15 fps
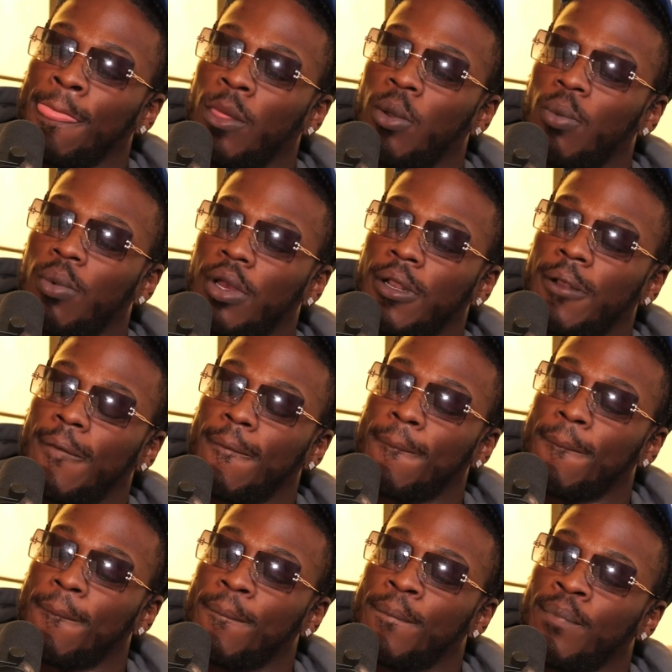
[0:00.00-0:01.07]
when
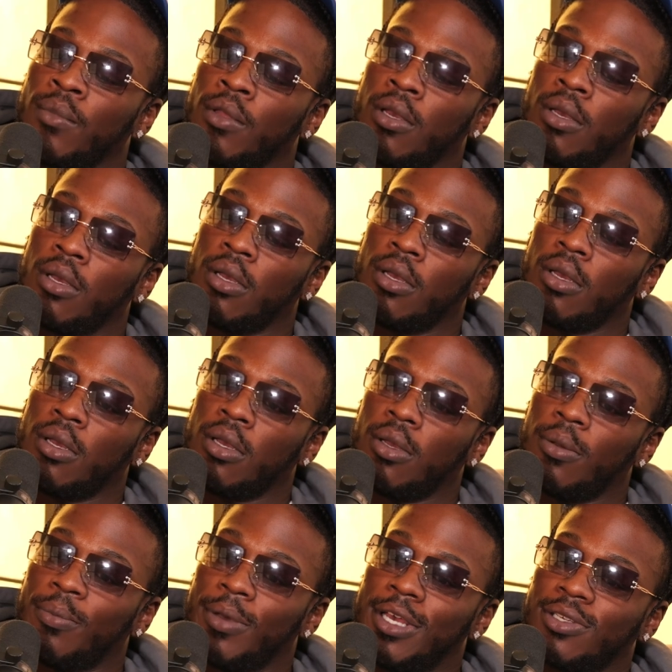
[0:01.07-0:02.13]

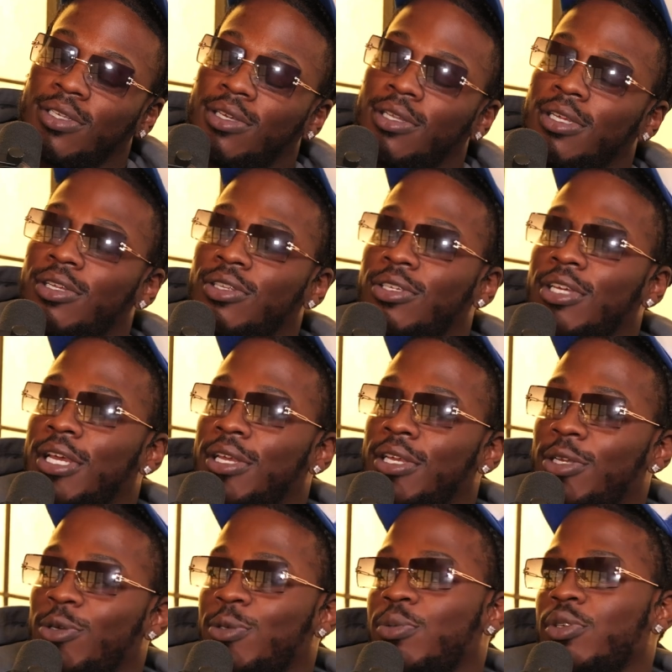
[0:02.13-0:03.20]
basically Jay,
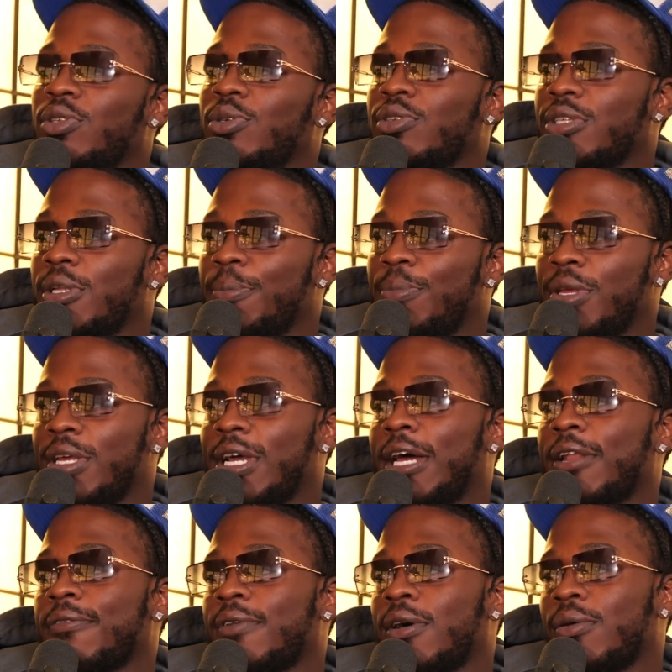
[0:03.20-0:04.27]
he was producing a beat,
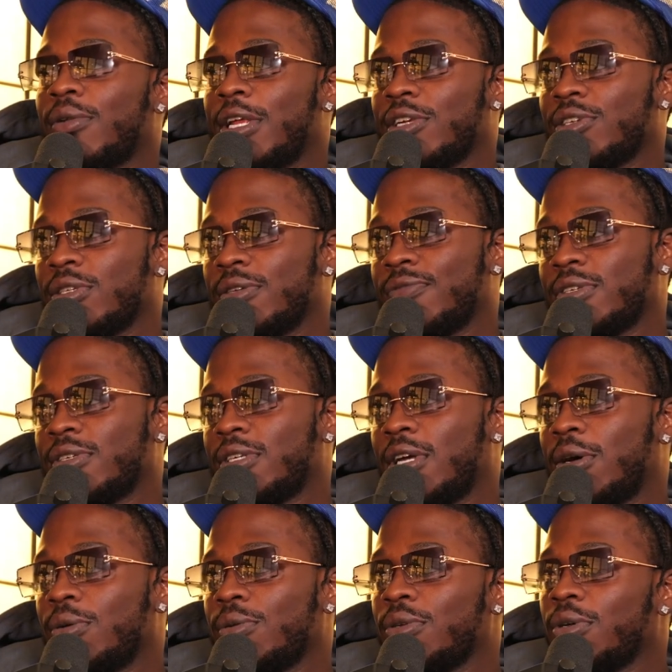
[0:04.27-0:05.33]
had a foundation of a
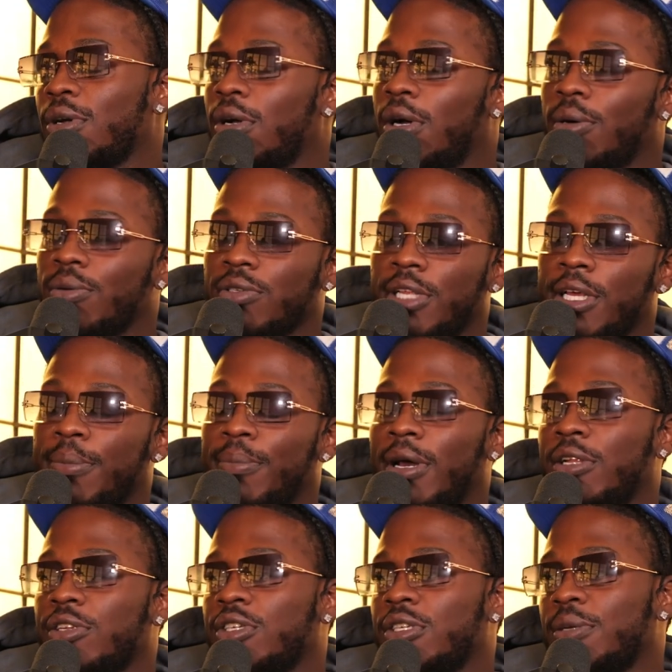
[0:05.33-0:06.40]
sound. I was there
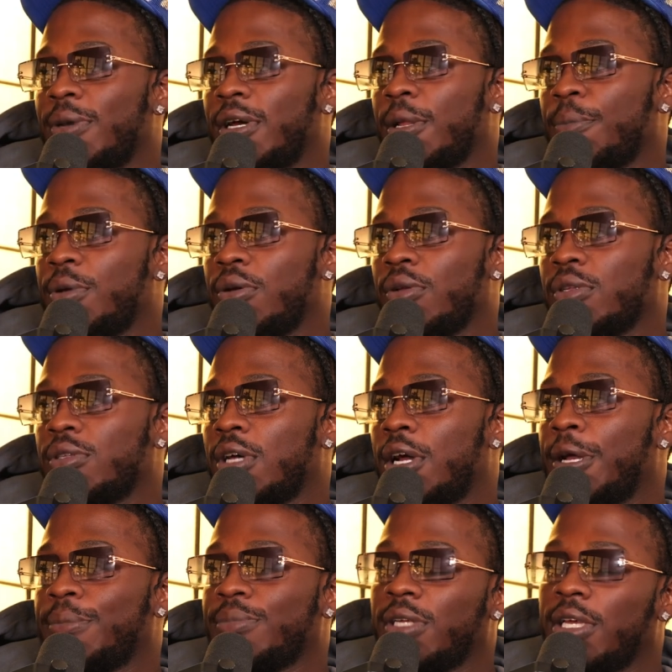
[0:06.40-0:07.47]
managing him at the period of
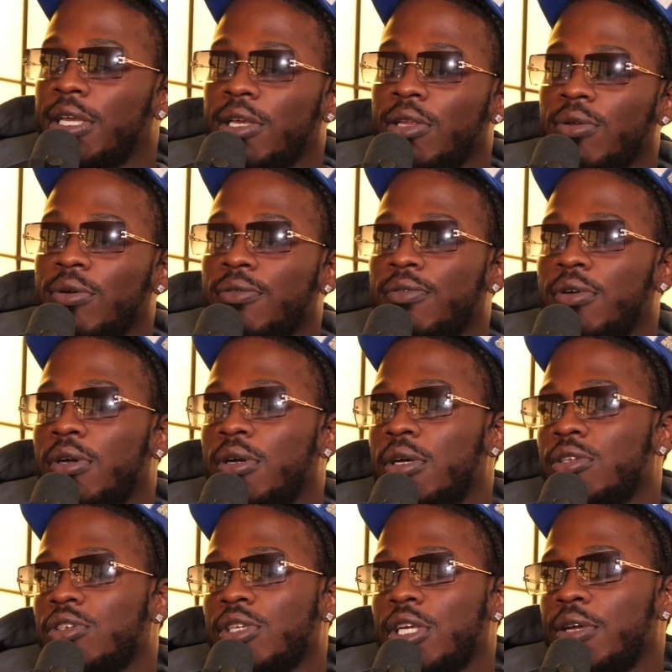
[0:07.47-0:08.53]
time, taking over
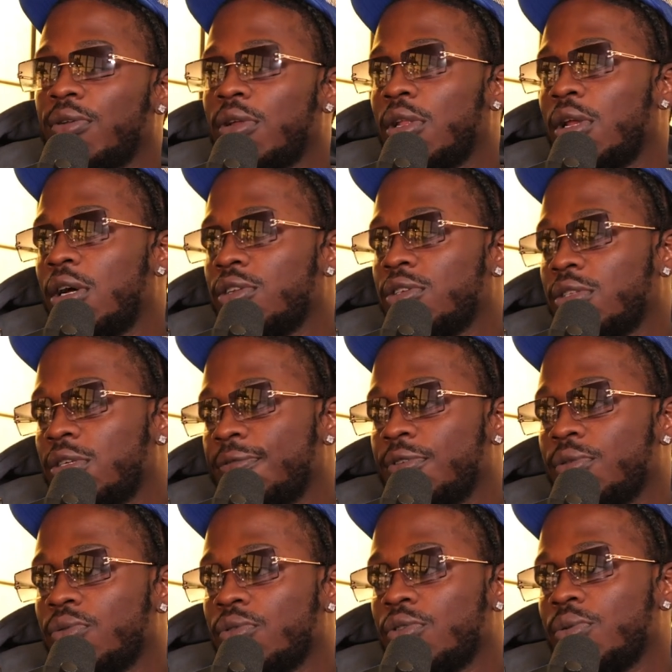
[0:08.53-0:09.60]
and just hearing a lot of the stuff he
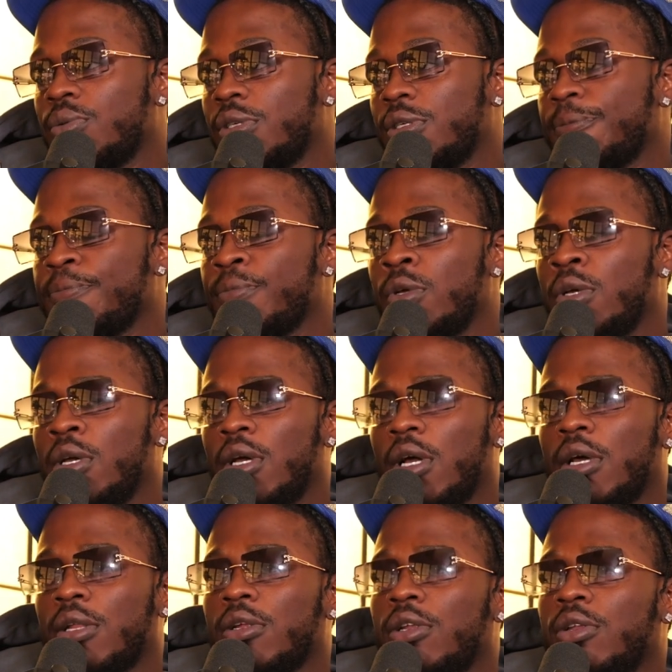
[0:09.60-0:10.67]
was doing.
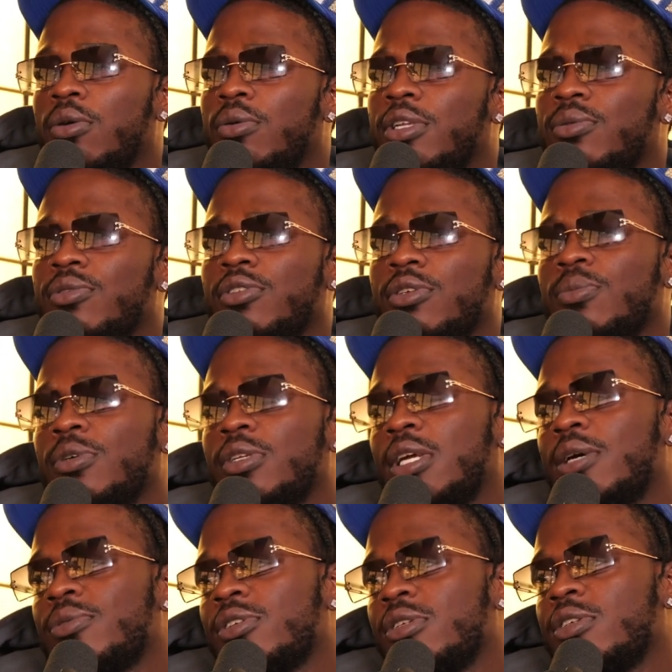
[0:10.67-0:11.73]
And I know there was someone
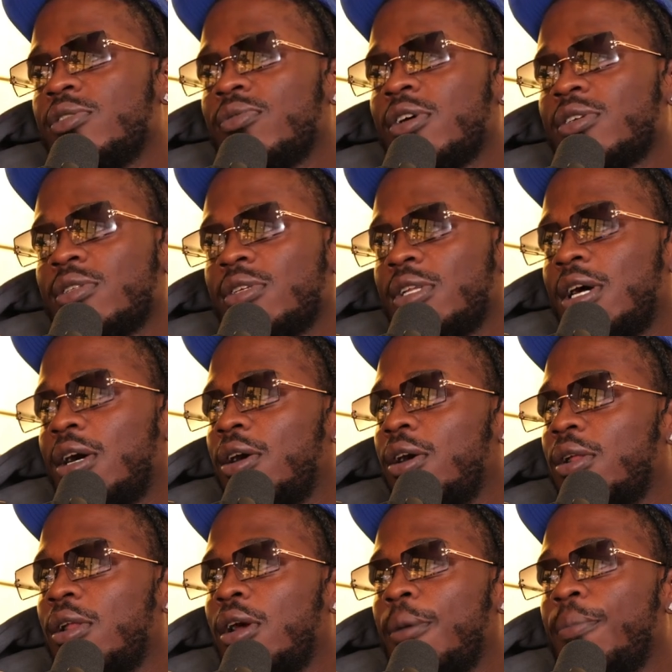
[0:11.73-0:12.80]
that was in his roster that I heard
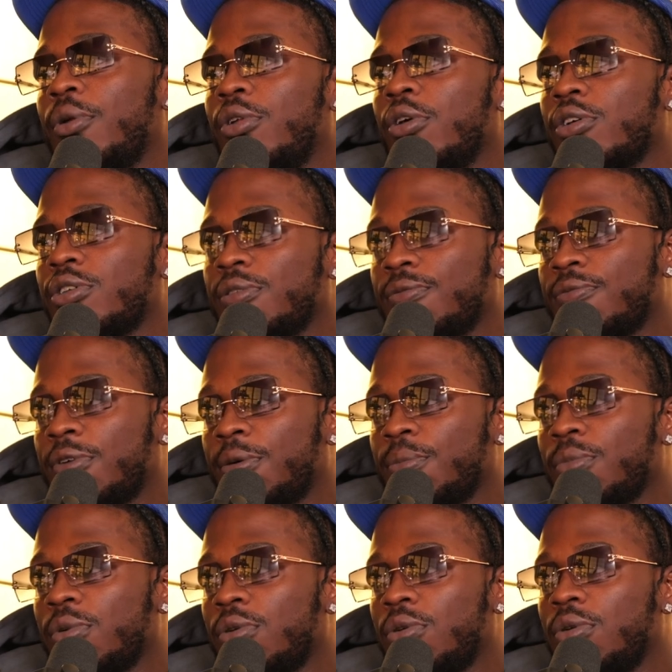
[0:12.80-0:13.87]
a lot of production from
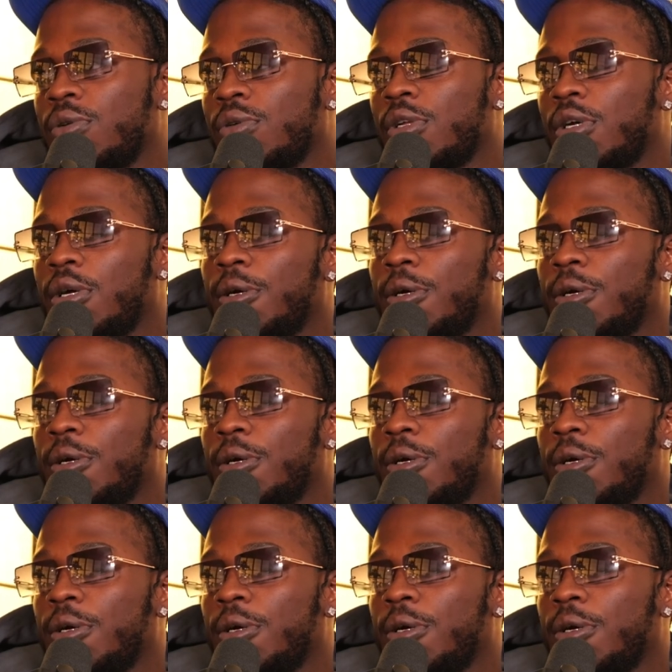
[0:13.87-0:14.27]
called